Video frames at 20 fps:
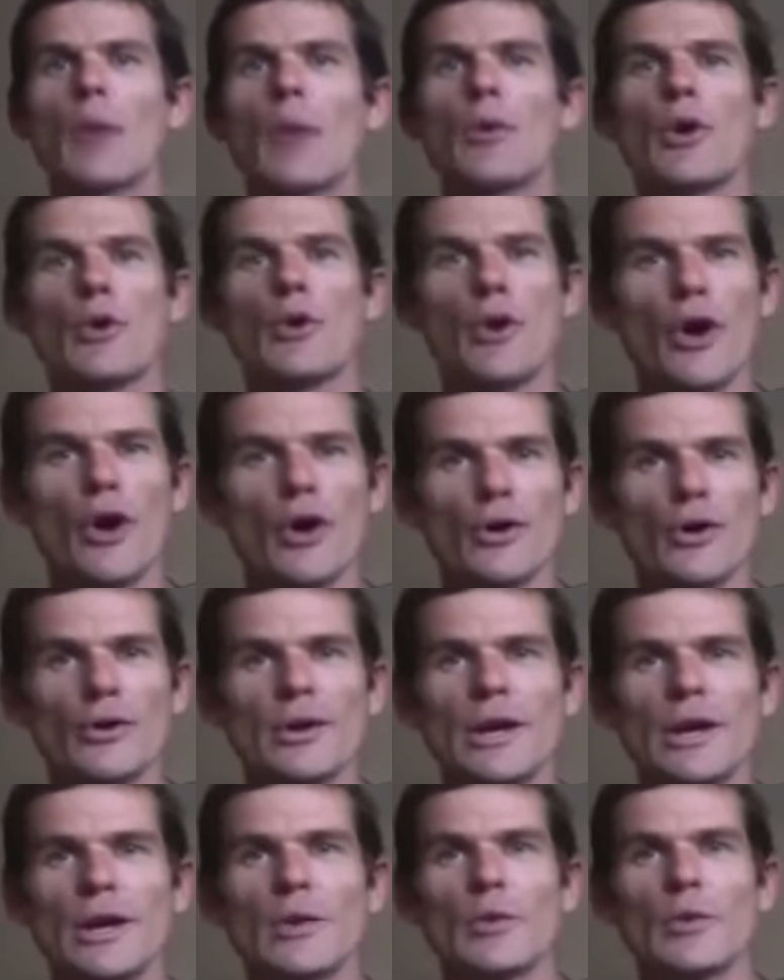And we all know,
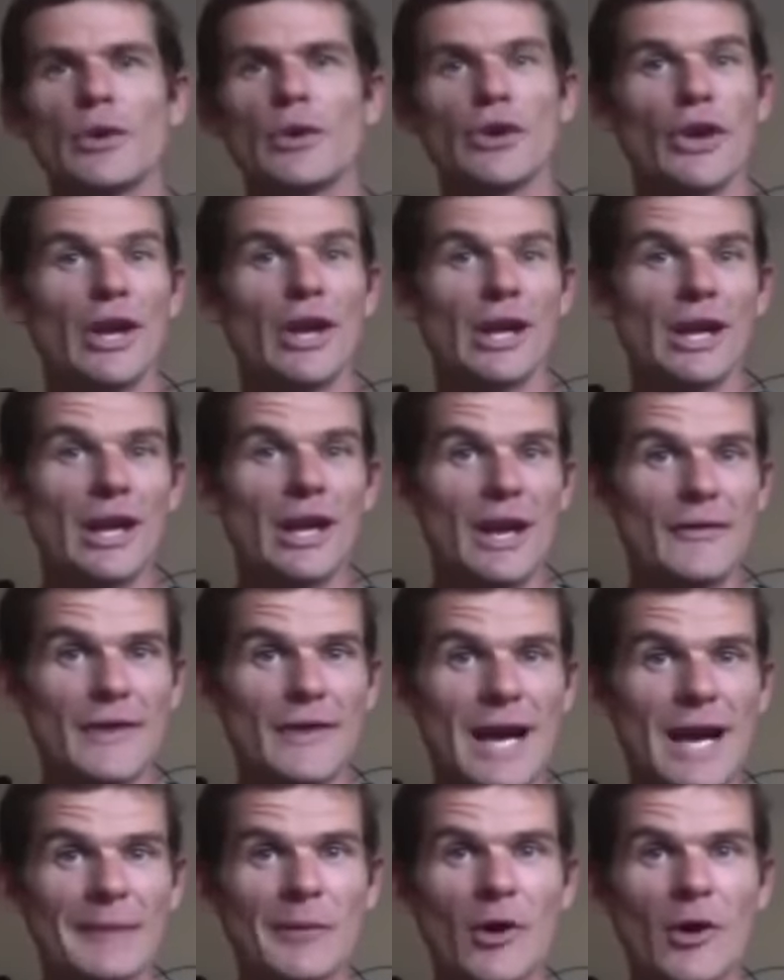when you don't get enough
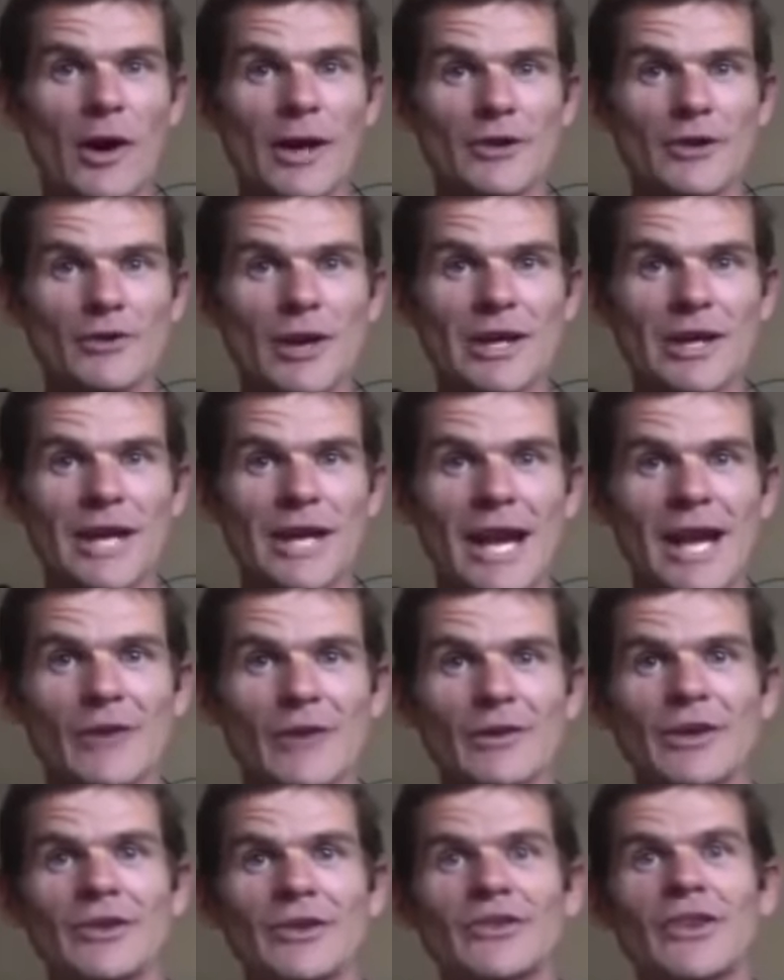carbohydrate
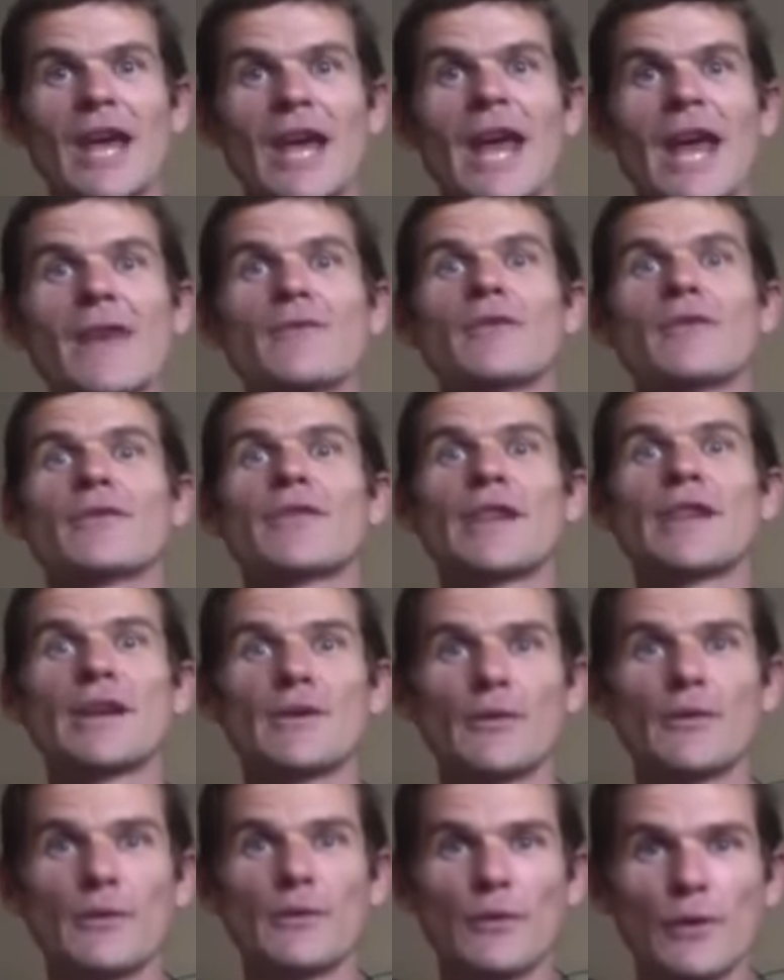calories,
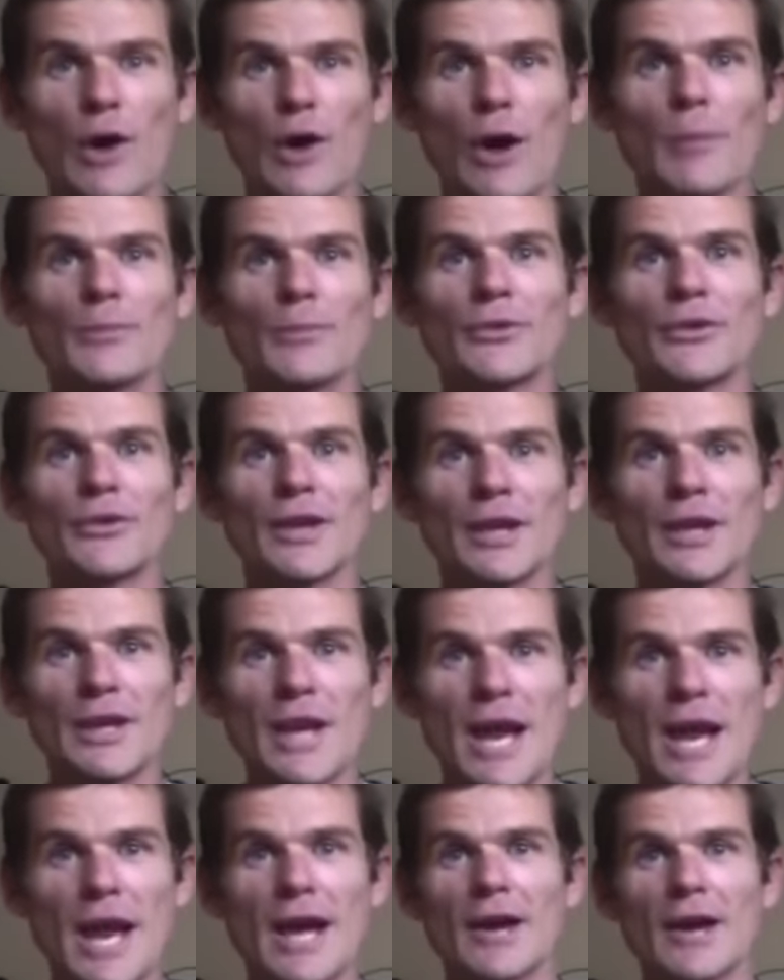everything flops
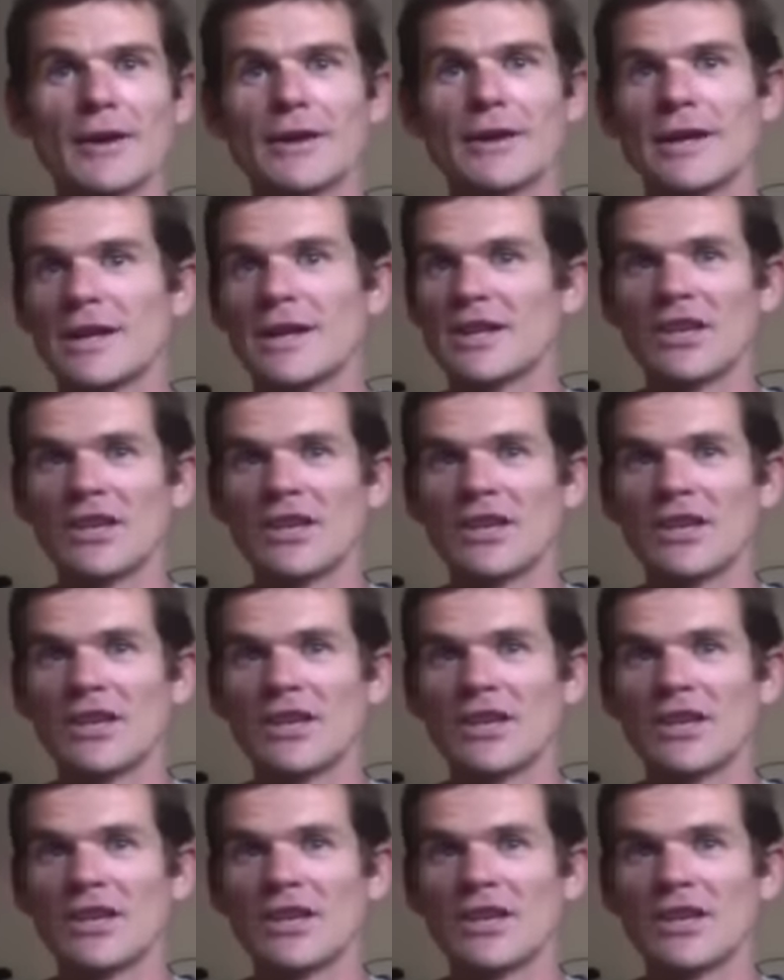down.